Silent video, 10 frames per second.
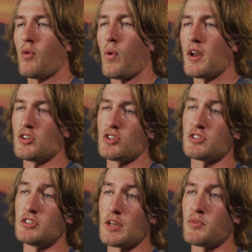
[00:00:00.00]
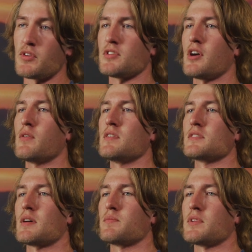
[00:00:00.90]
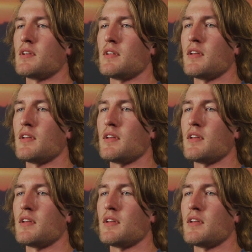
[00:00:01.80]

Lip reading: way to just dip your toe into something.